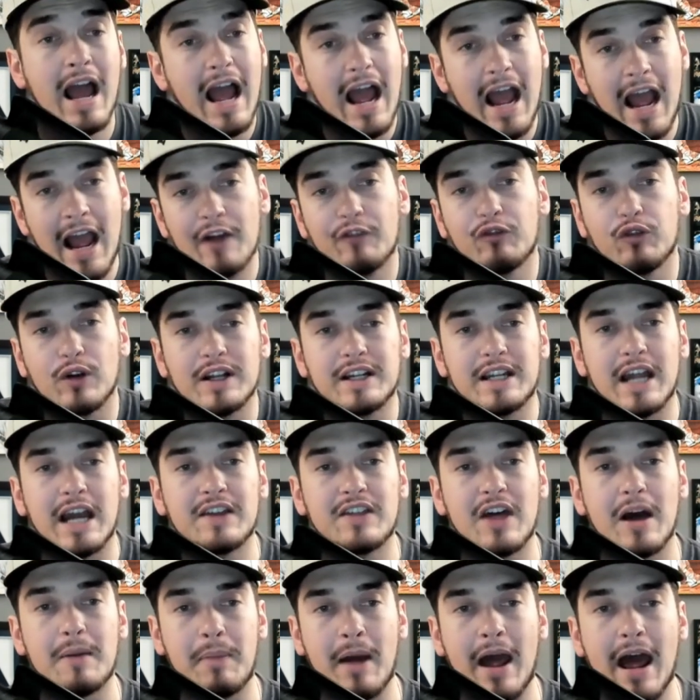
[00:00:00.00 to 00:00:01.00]
Every day
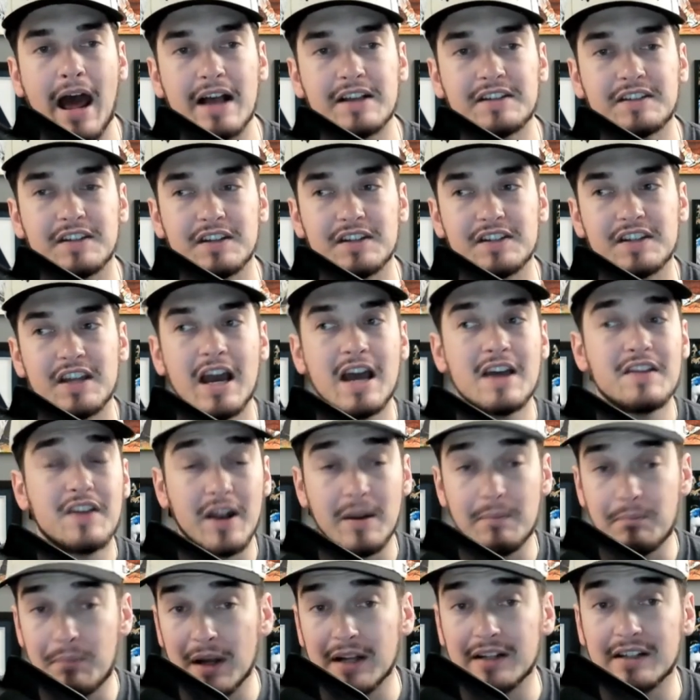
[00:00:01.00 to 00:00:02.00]
that passes that
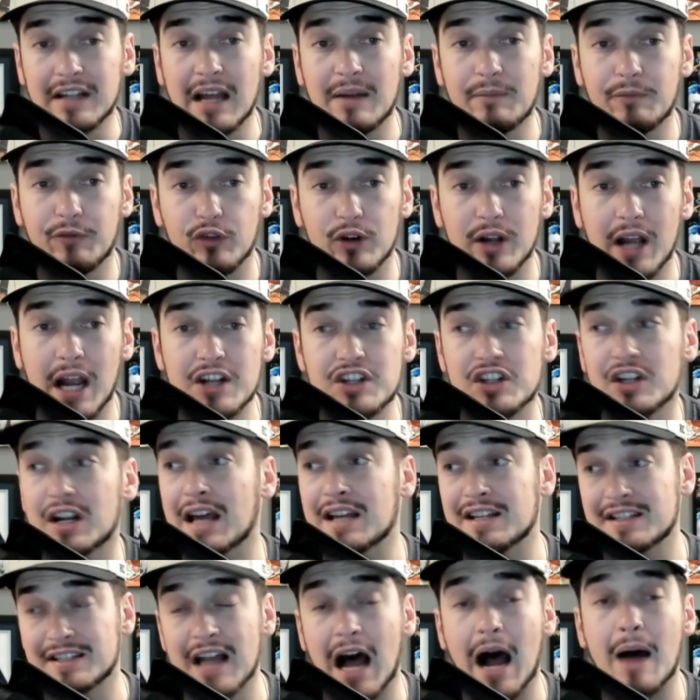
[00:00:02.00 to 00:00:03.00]
a big name free agent
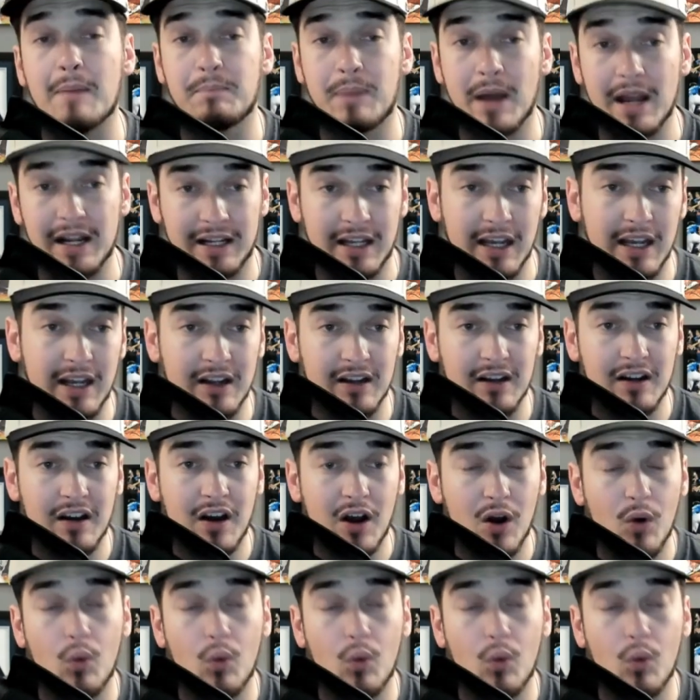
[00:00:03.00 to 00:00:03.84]
is not picking